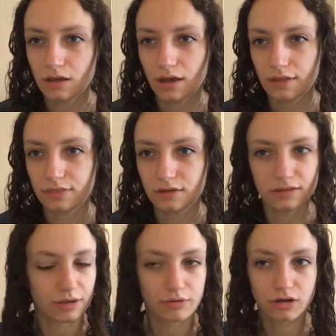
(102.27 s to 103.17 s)
that
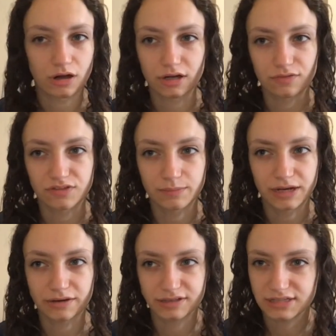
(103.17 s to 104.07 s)
they were kind of
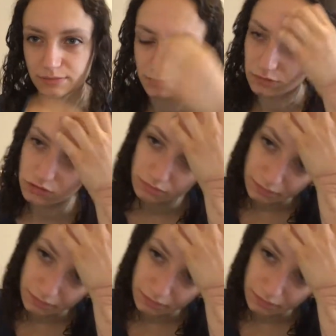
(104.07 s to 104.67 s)
somehow acceptable